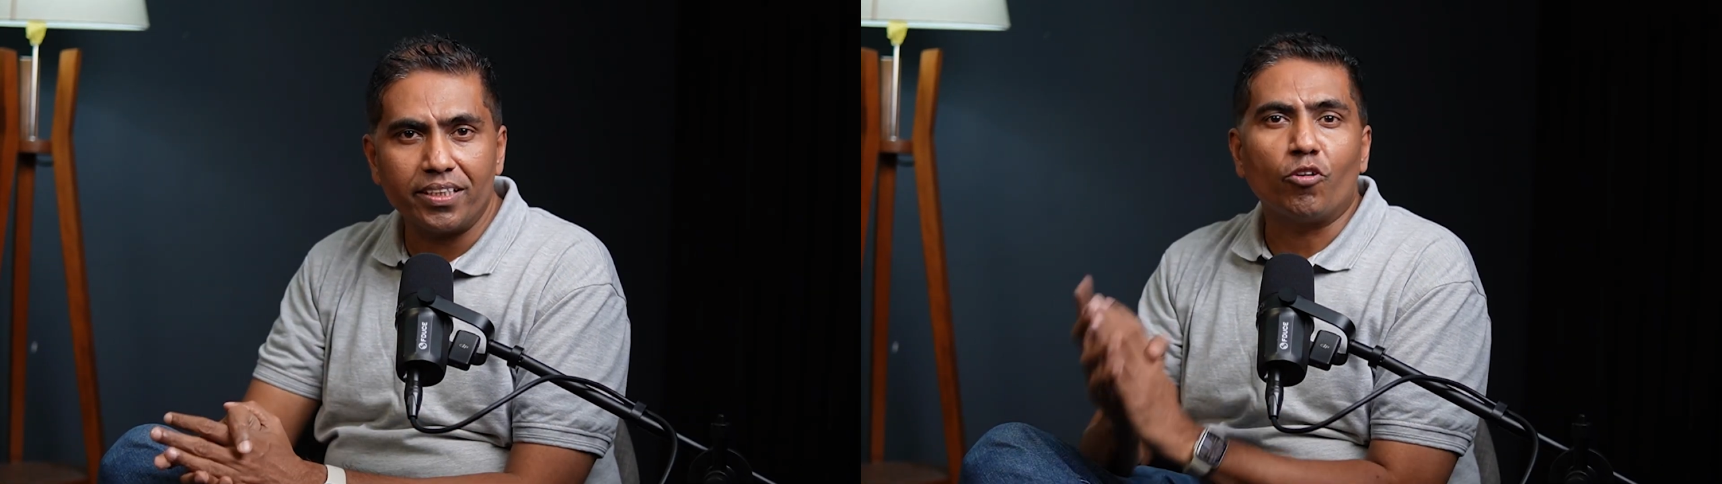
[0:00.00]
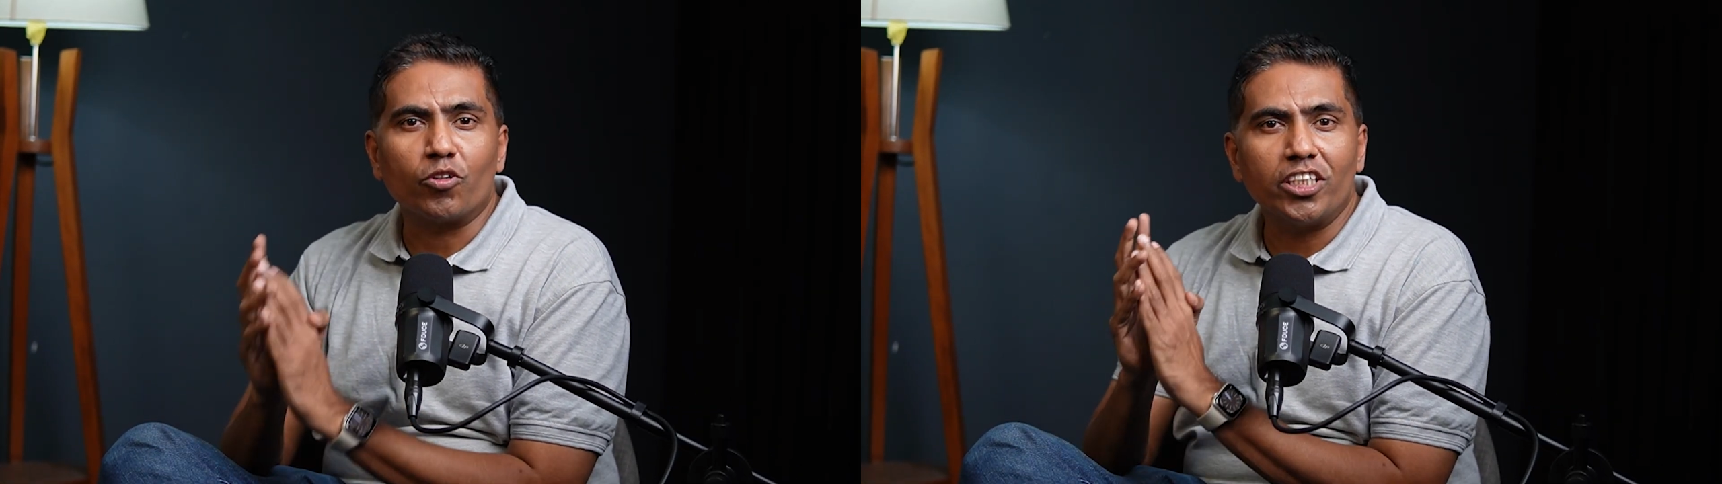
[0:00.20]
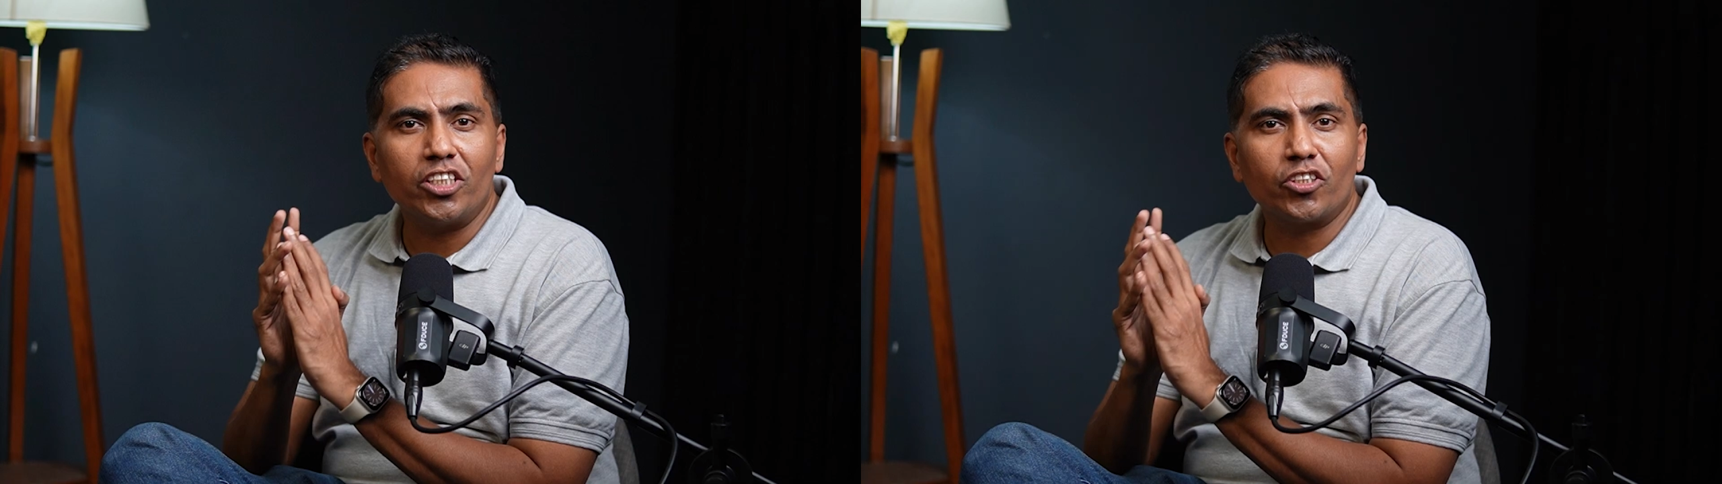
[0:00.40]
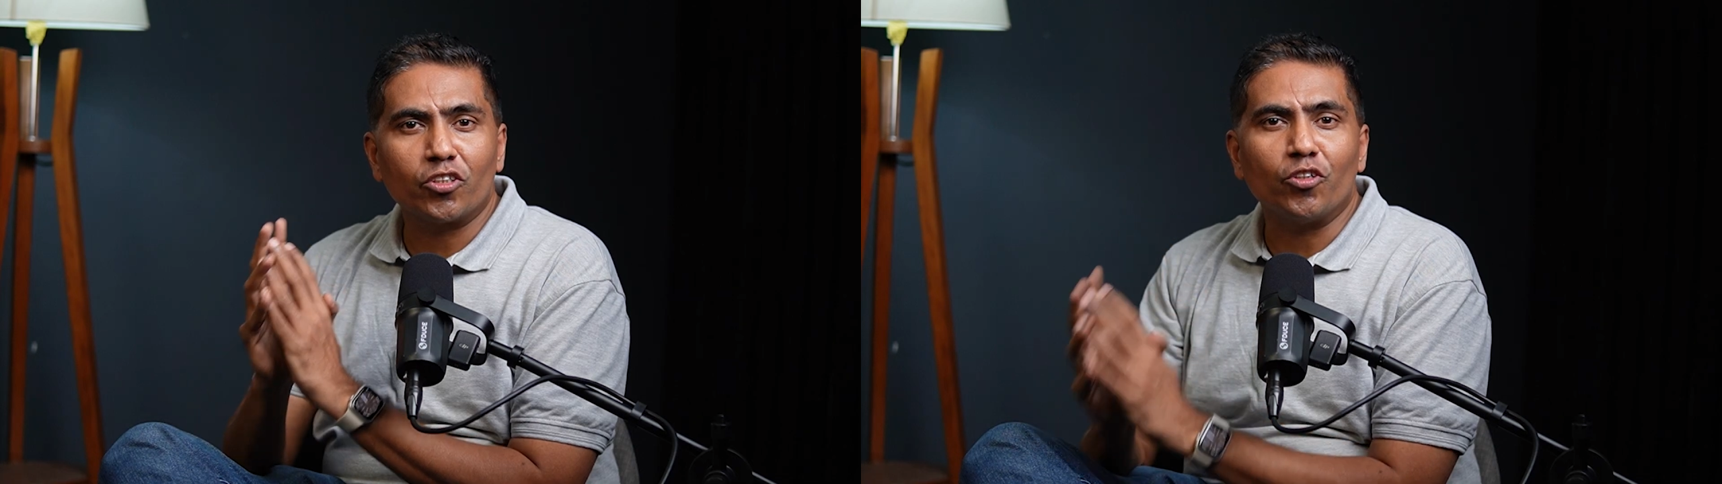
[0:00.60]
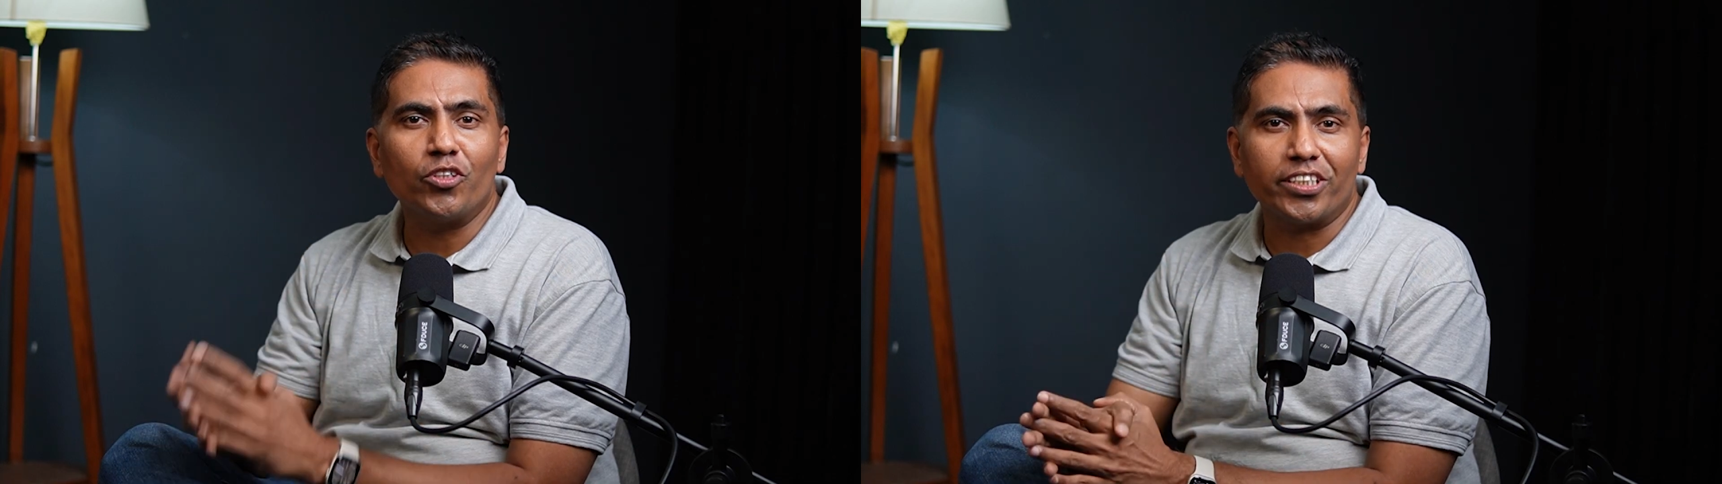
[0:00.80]
for the
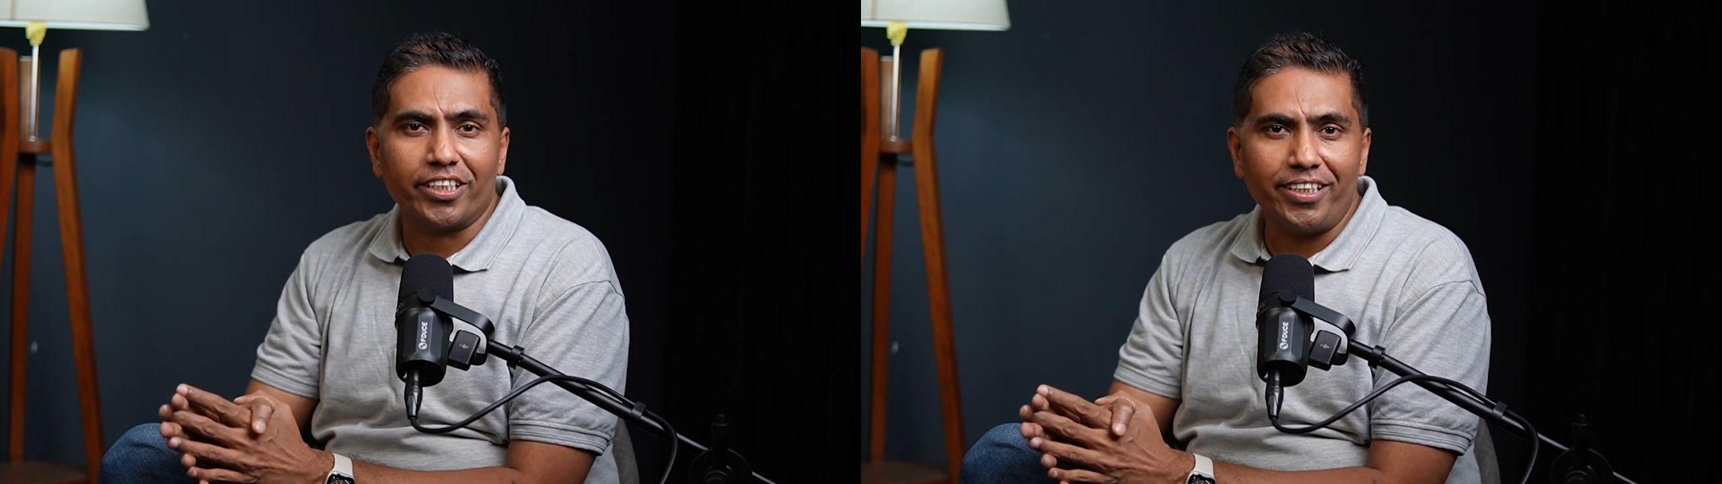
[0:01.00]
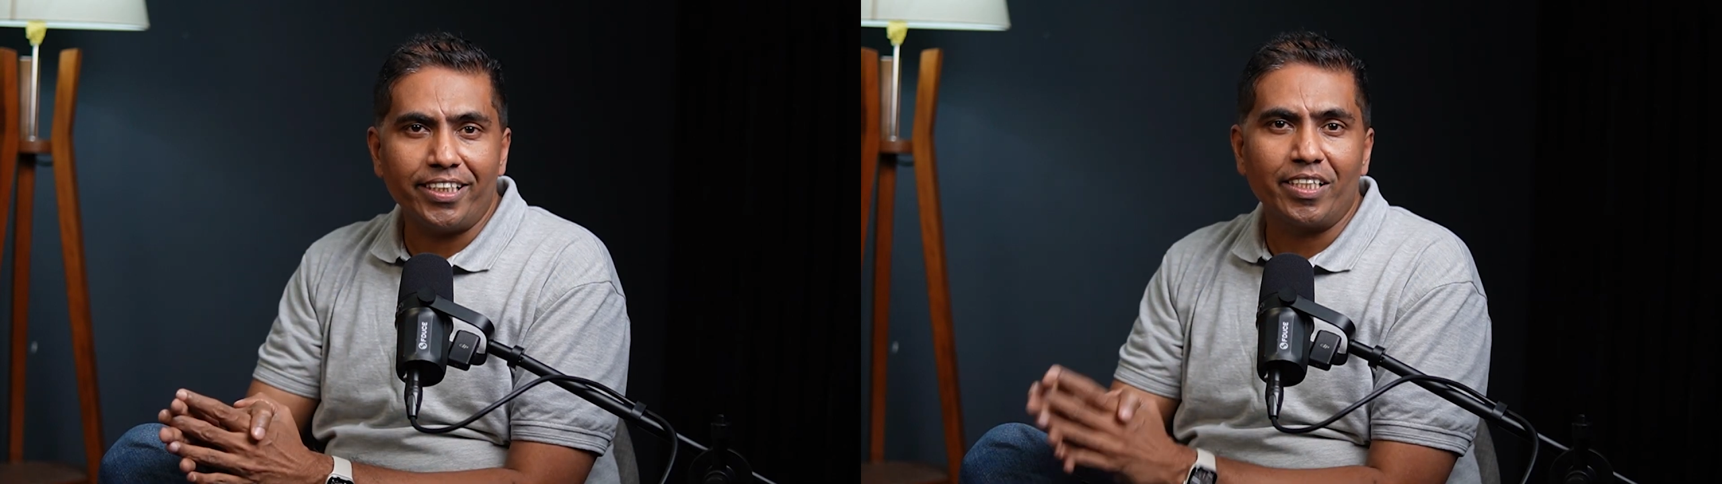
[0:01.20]
chosen